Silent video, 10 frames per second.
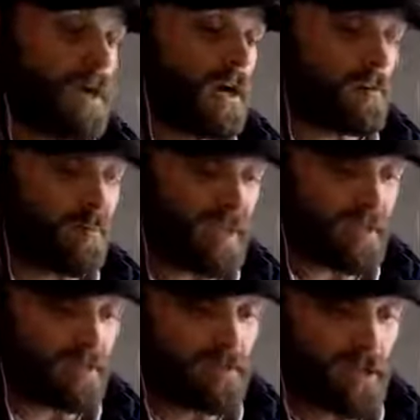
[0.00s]
I've
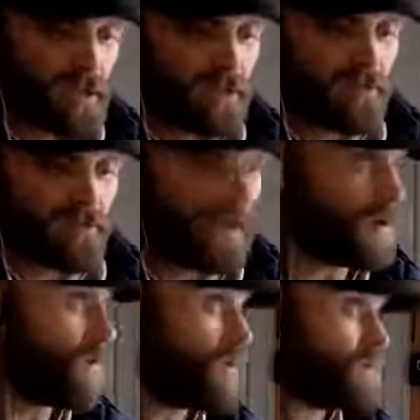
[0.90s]
appealed to the
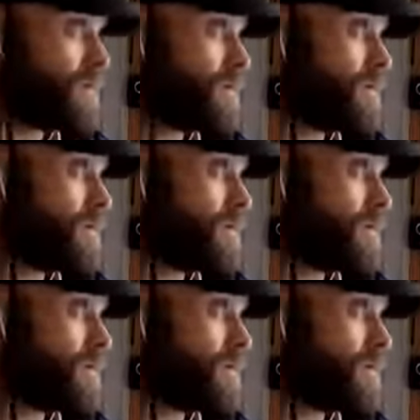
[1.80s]
High Court